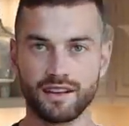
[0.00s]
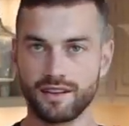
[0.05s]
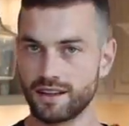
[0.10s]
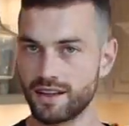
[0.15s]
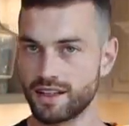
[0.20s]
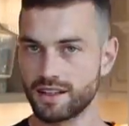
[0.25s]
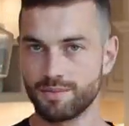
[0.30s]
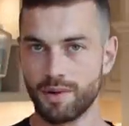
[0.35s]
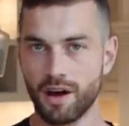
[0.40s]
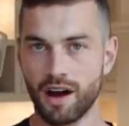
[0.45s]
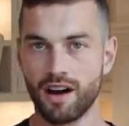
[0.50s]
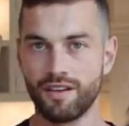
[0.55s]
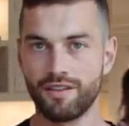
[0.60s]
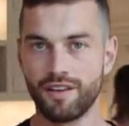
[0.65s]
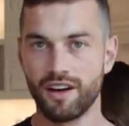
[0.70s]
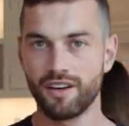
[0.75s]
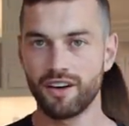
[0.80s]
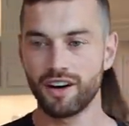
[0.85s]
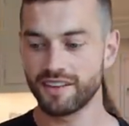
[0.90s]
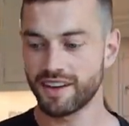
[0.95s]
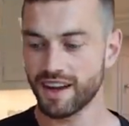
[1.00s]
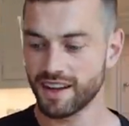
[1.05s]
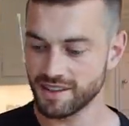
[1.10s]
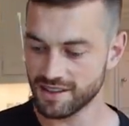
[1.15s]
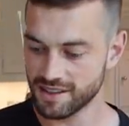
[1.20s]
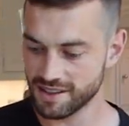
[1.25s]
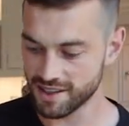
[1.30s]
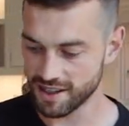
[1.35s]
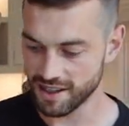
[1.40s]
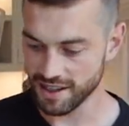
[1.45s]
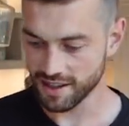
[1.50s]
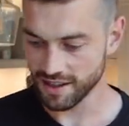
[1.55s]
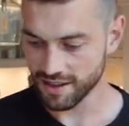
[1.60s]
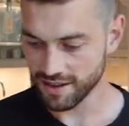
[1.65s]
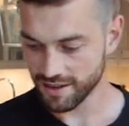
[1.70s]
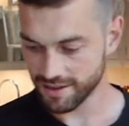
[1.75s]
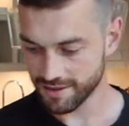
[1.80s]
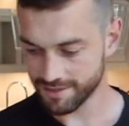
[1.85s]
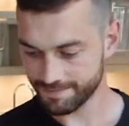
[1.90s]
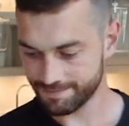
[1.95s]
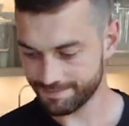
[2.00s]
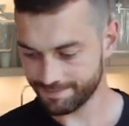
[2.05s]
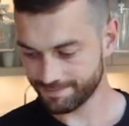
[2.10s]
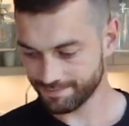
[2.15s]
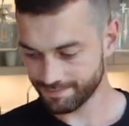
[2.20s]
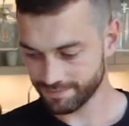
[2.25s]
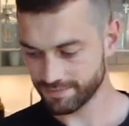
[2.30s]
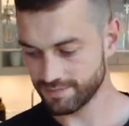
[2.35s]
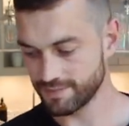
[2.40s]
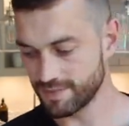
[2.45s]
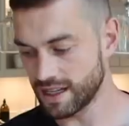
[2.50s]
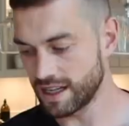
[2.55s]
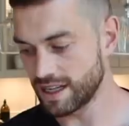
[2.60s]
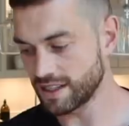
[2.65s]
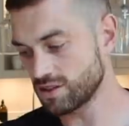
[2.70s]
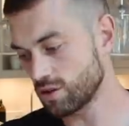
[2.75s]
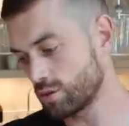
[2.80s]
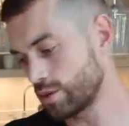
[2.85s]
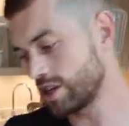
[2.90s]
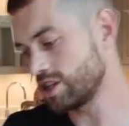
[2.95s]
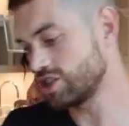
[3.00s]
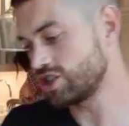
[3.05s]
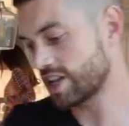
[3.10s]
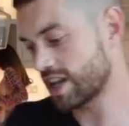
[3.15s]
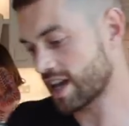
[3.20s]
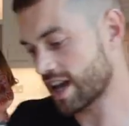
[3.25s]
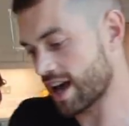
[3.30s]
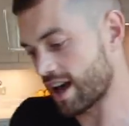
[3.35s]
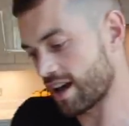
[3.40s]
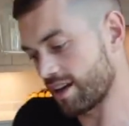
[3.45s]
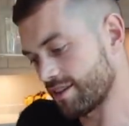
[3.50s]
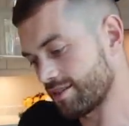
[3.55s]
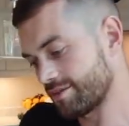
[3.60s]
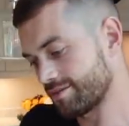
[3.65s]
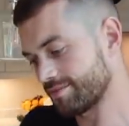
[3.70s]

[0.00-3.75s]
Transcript: It's part of her identity. It's a whingy cat.